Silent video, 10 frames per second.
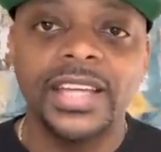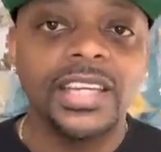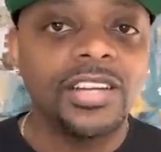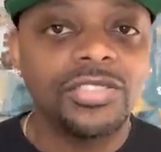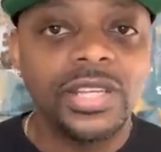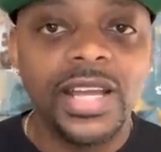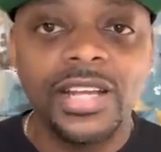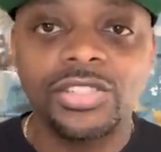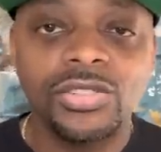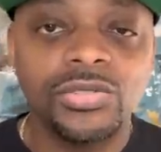Yesterday,
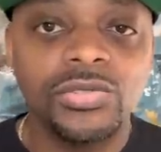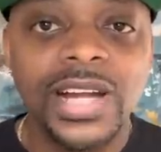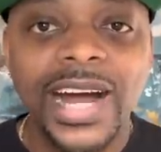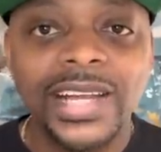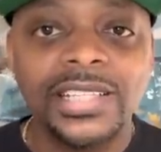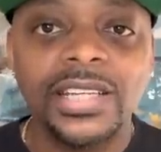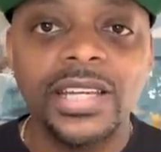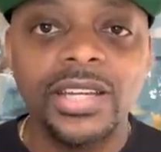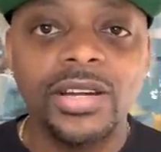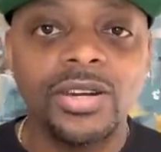I showed you guys
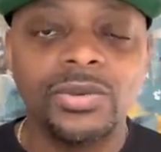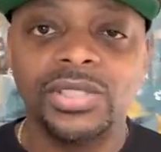NEO